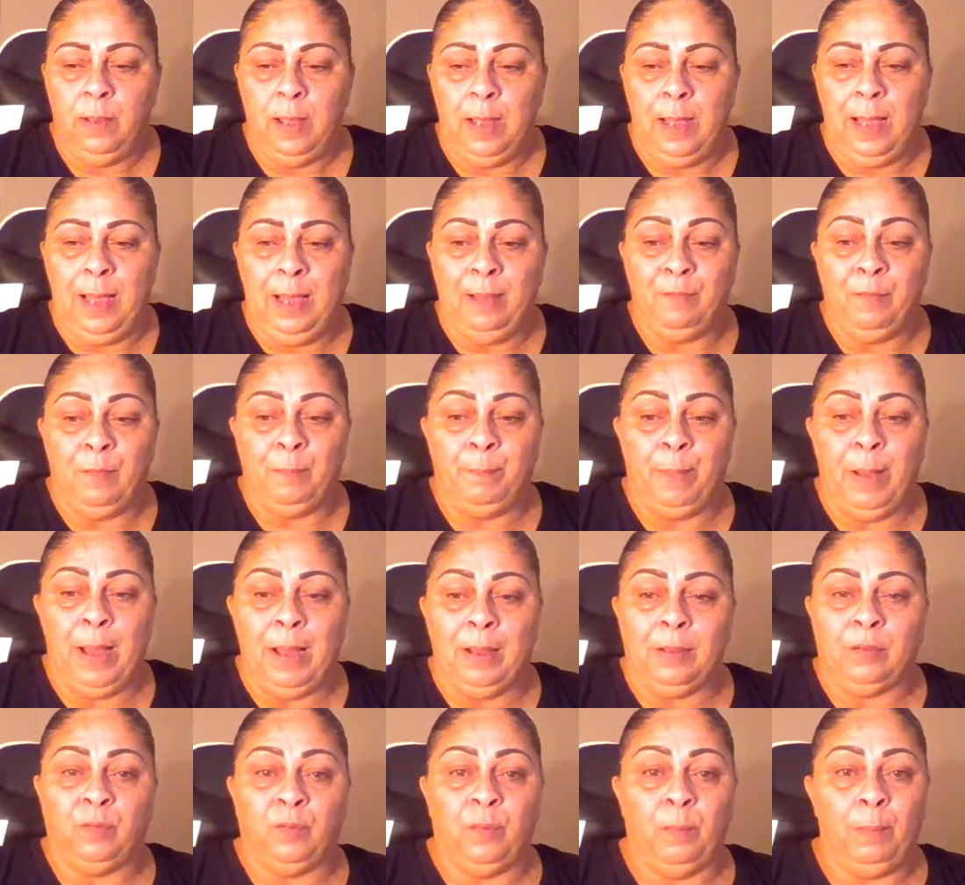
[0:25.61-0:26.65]
I have a
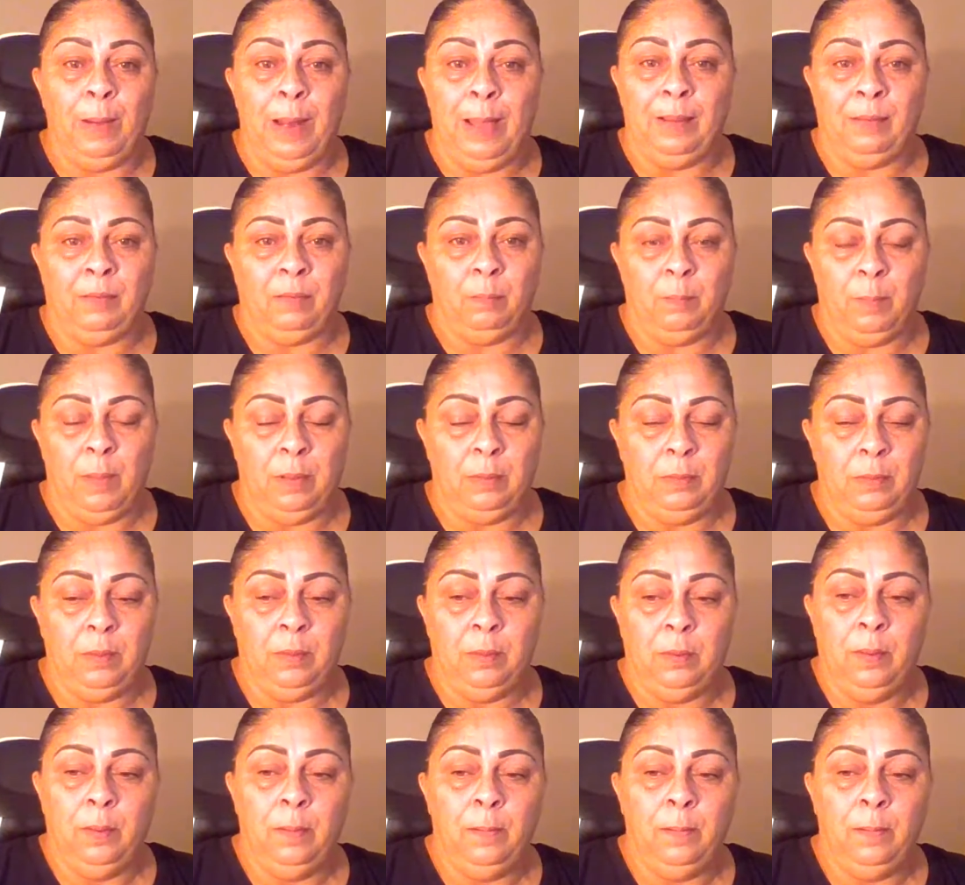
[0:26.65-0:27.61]
box from last month